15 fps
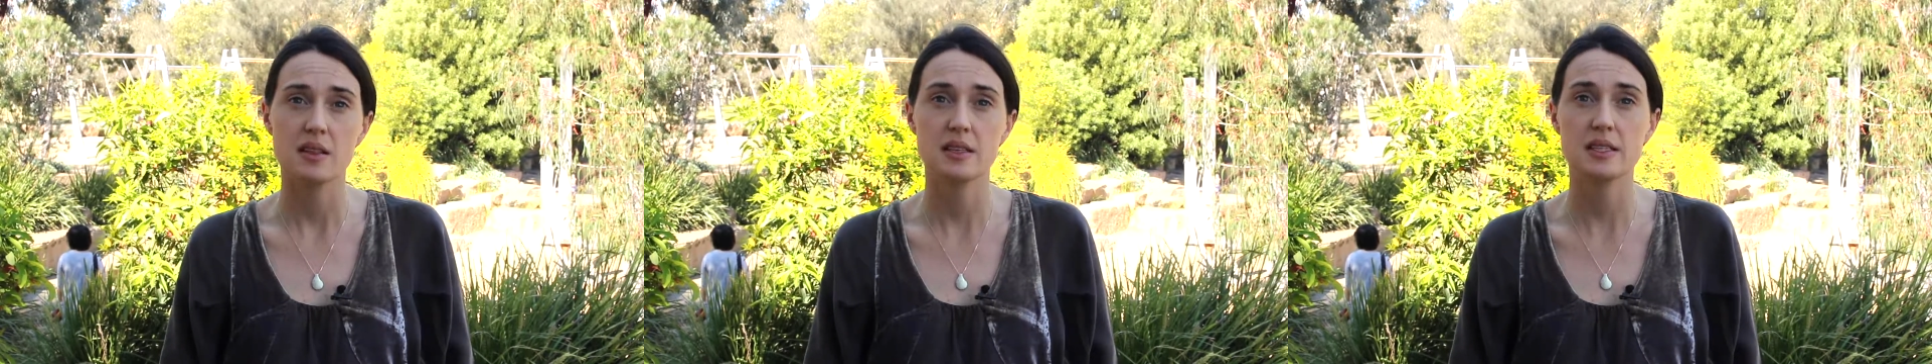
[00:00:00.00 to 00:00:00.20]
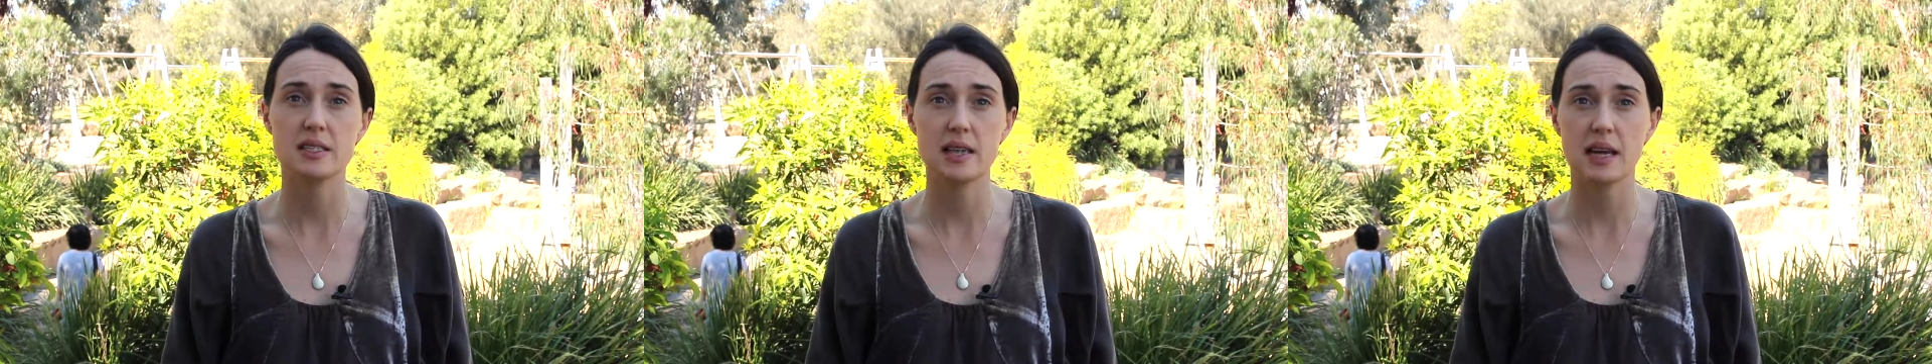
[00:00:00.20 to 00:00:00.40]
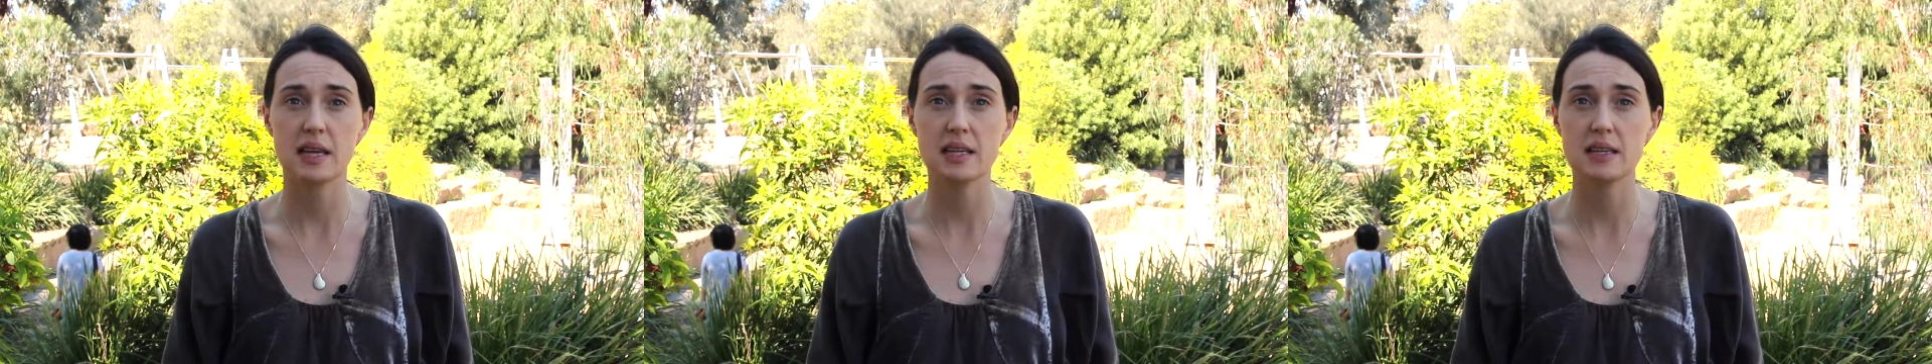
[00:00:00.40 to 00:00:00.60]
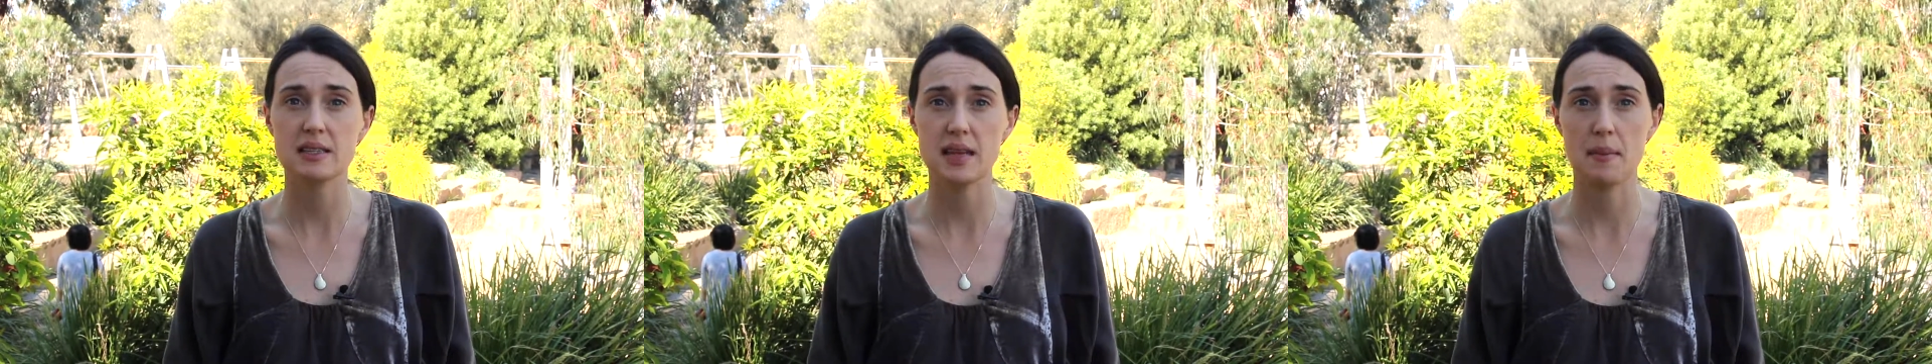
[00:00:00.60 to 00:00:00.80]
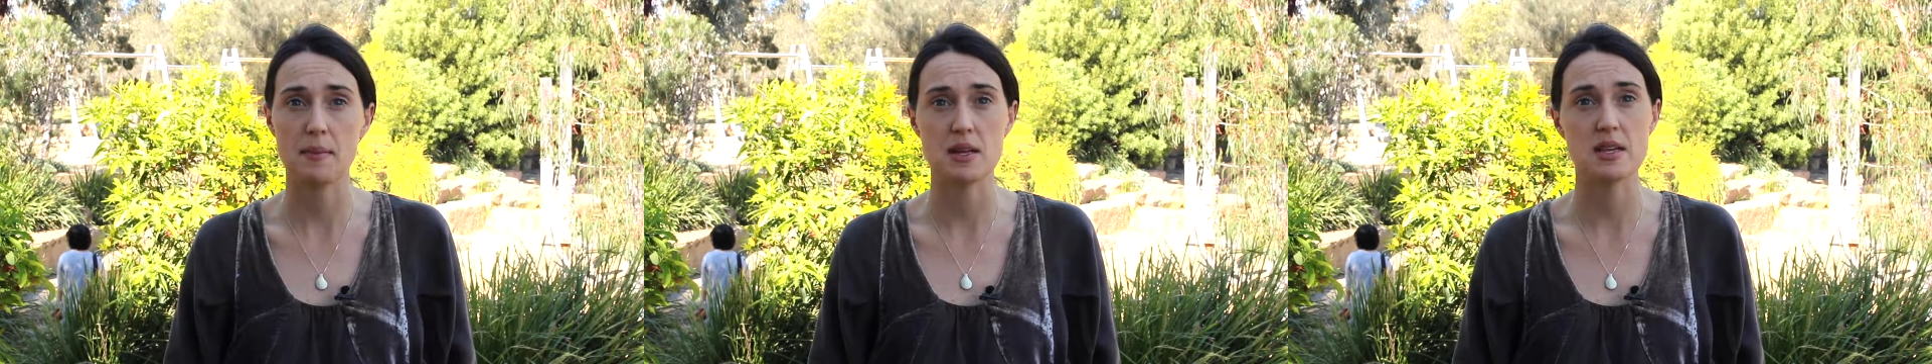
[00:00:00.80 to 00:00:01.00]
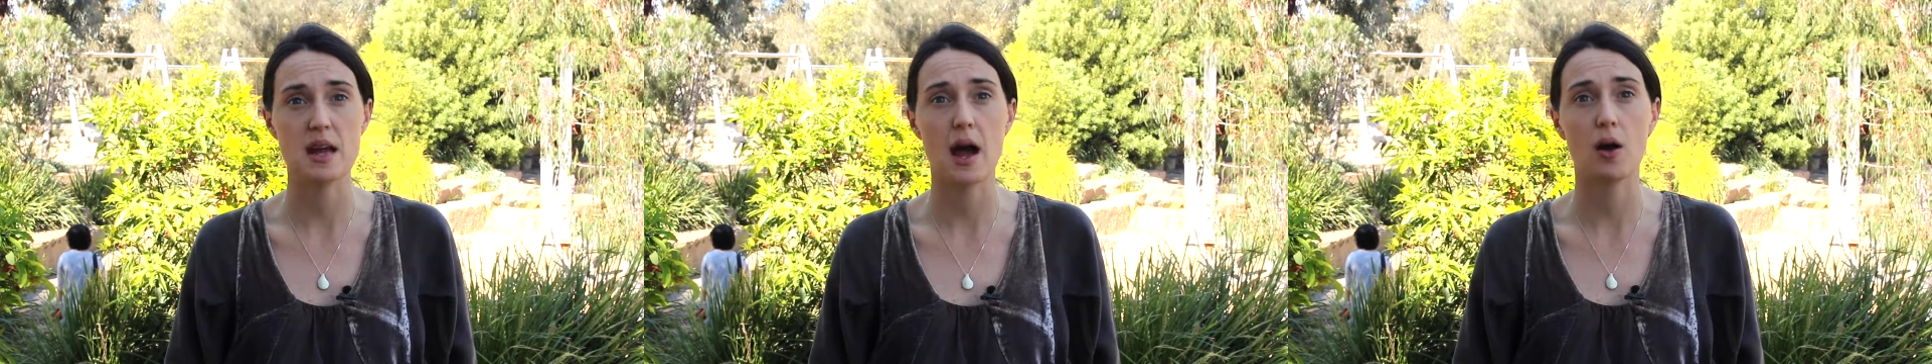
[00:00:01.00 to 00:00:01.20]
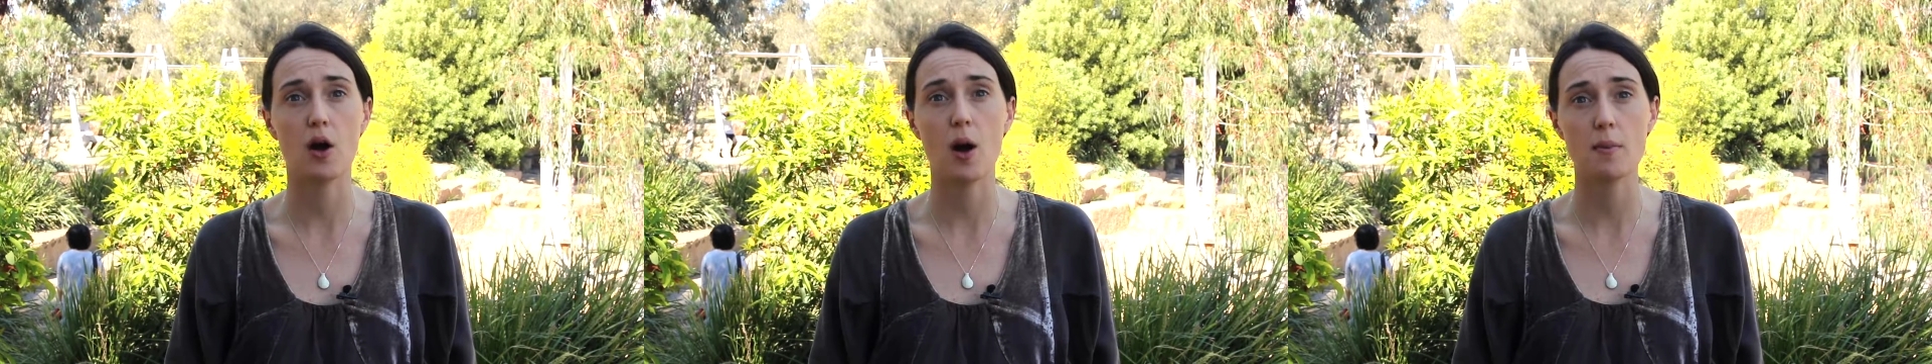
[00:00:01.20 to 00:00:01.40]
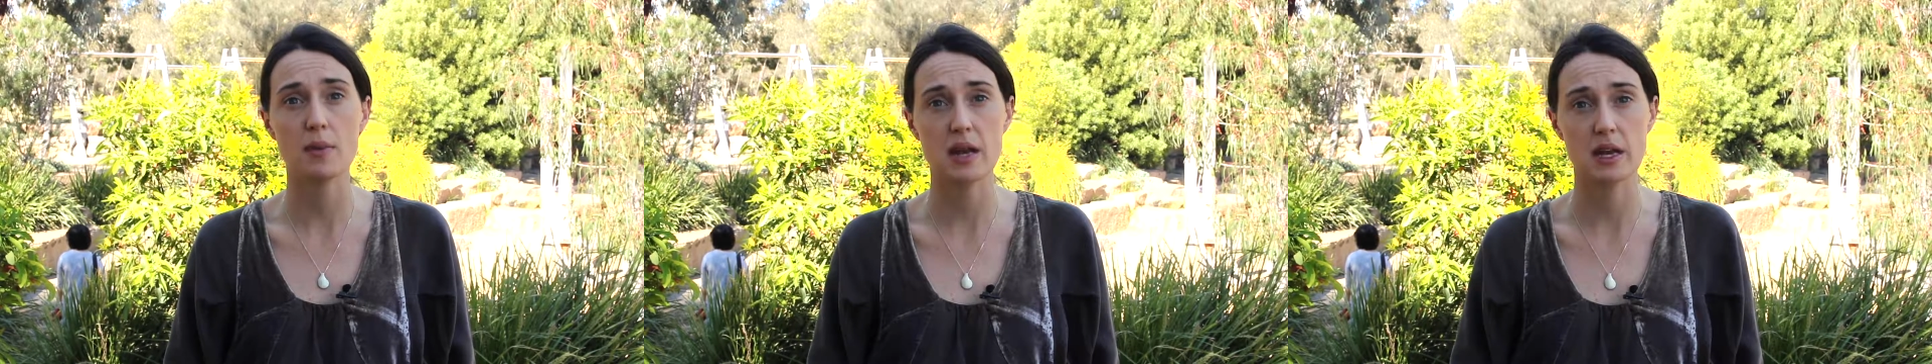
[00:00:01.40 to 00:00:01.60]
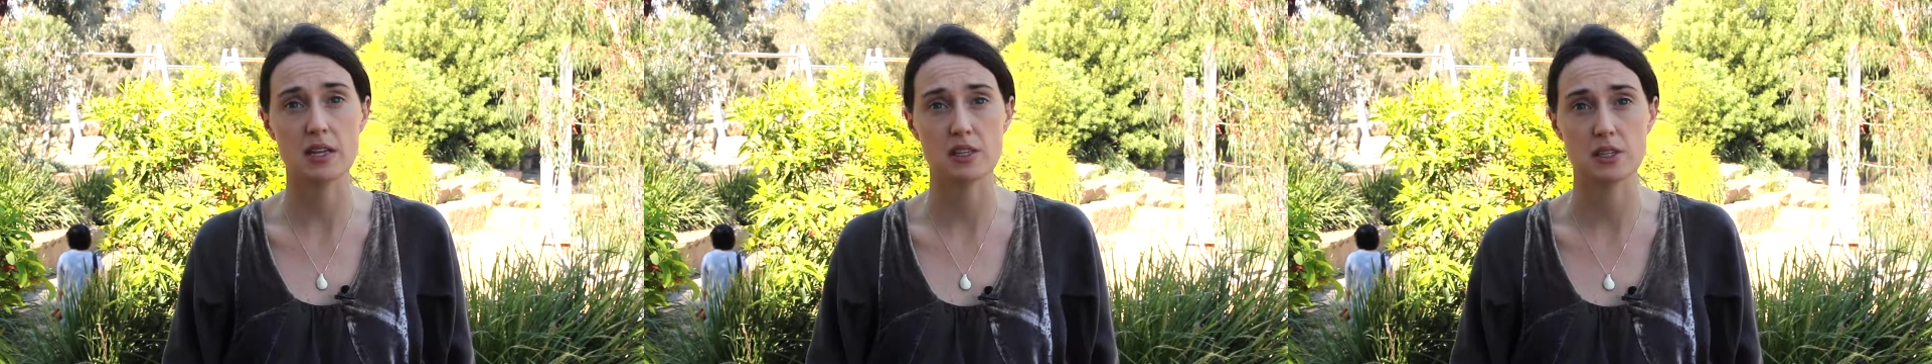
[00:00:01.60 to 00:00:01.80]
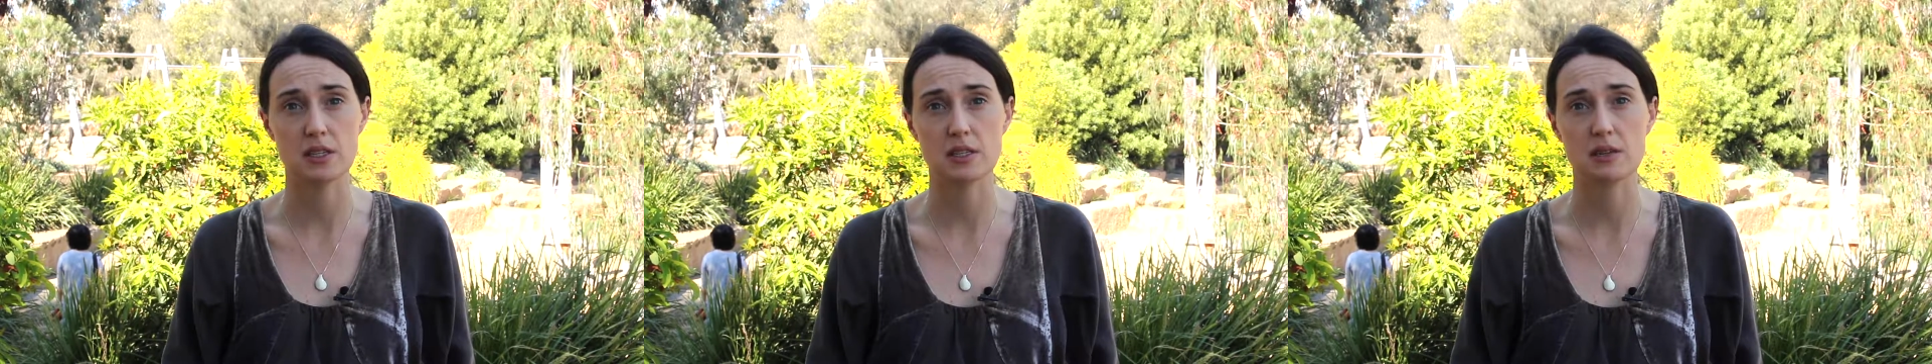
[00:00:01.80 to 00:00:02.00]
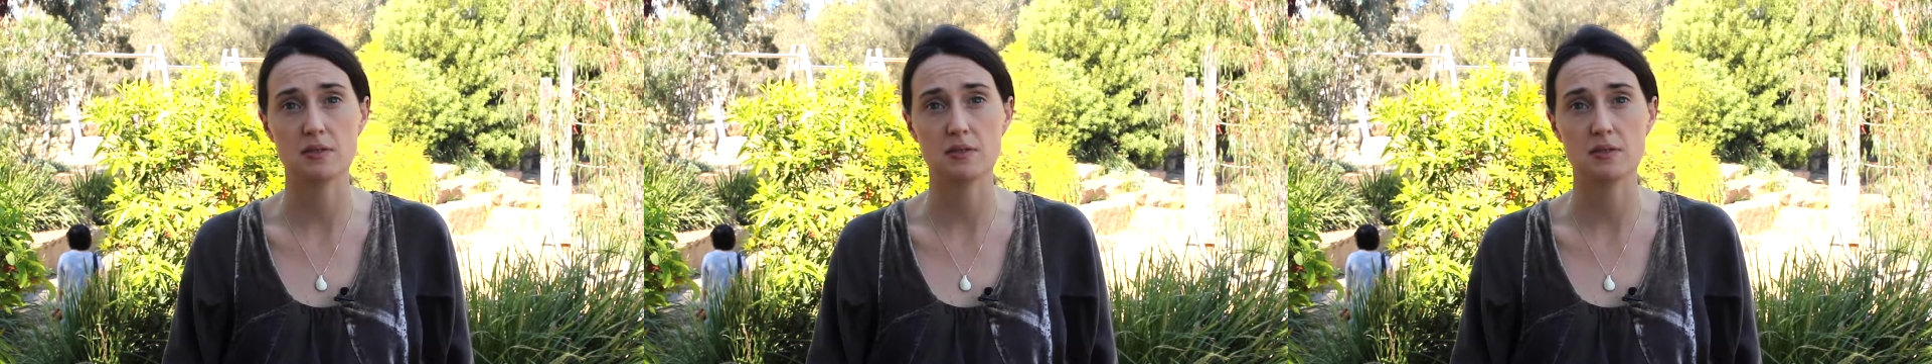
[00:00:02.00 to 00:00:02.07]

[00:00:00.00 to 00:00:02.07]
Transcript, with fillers: The study examined how combinations